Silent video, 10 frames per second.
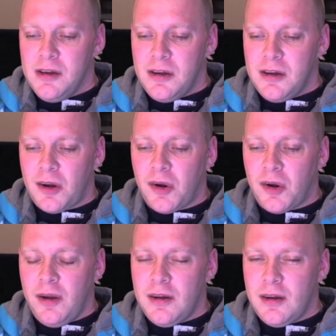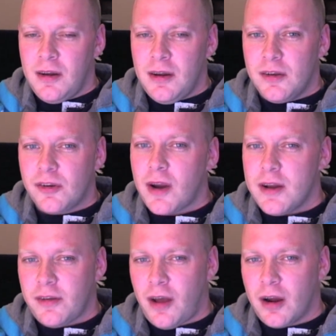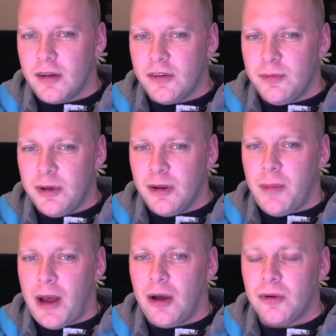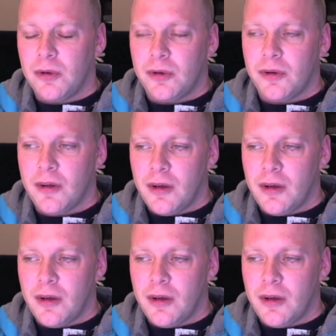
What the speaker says: he had tried talking to me about